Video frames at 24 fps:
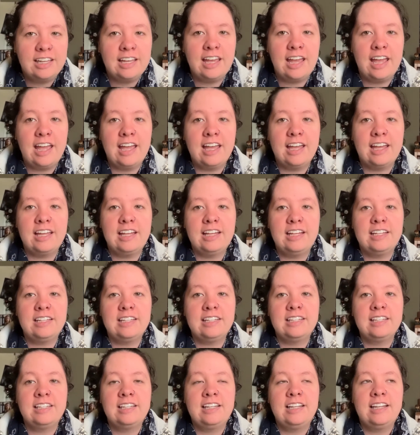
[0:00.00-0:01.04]

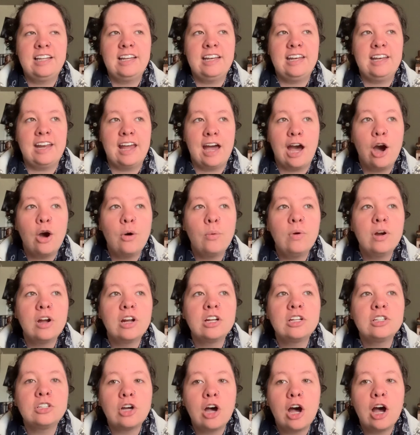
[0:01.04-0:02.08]
And now we're
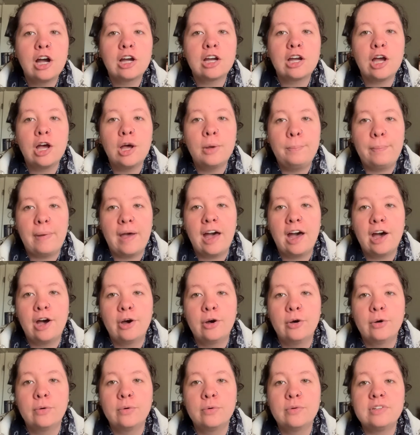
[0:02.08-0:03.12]
going to talk
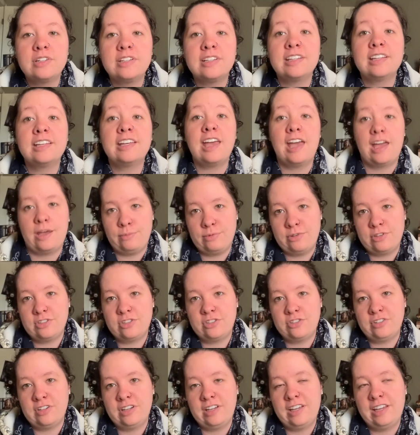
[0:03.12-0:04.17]
about the
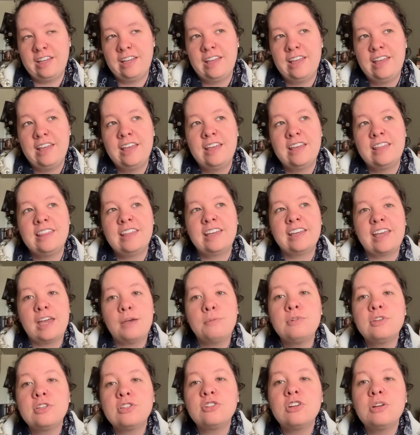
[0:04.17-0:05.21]
chemistry. The
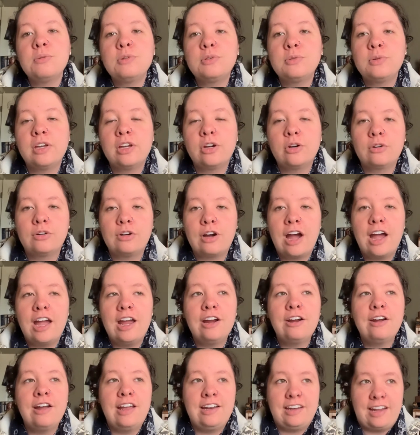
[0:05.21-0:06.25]
chemistry between
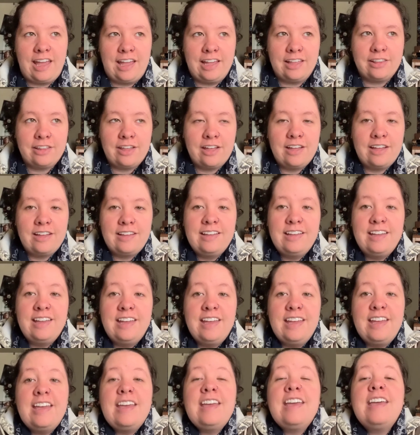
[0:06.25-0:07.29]
Crier and Ayla
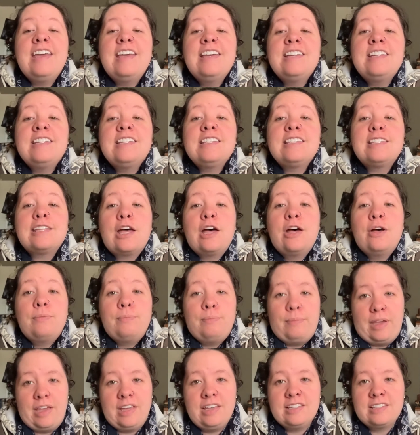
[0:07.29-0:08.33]
is
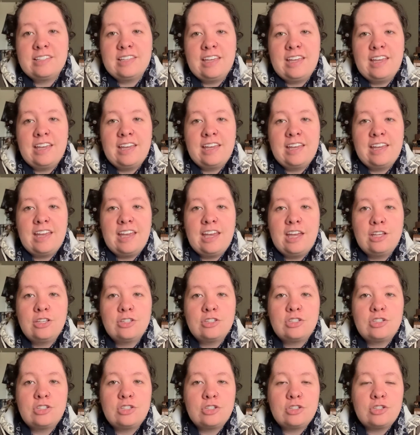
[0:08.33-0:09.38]
amazing.
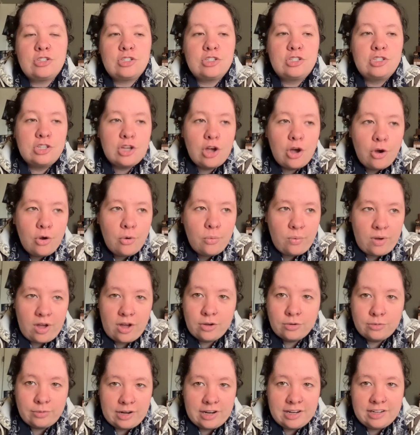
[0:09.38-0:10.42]
It's so
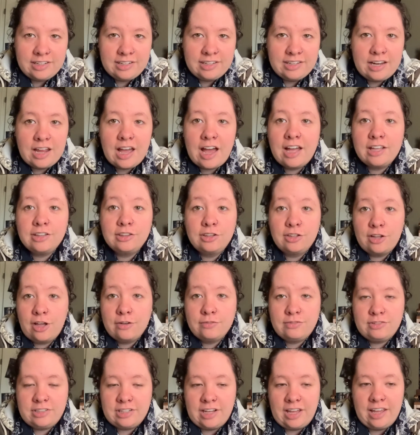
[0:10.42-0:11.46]
well written. I
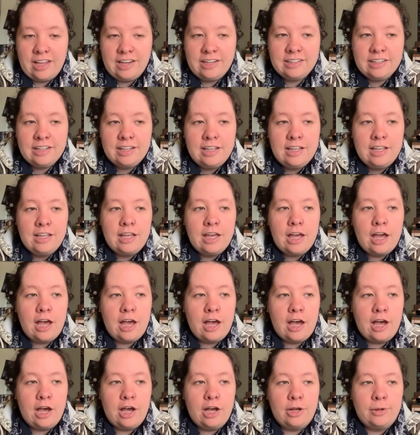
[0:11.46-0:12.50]
loved it.
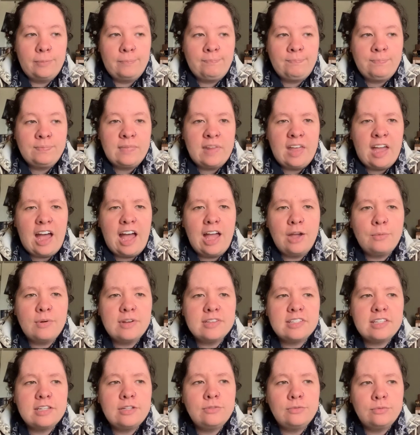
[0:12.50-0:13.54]
Um, I
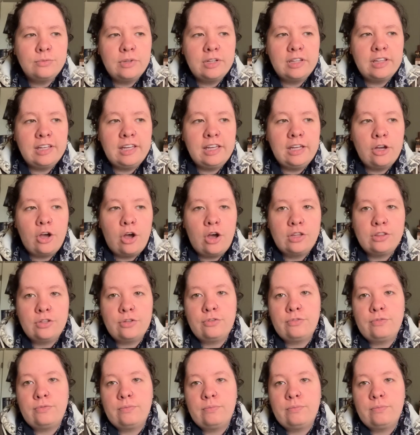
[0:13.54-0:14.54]
wasn't really on the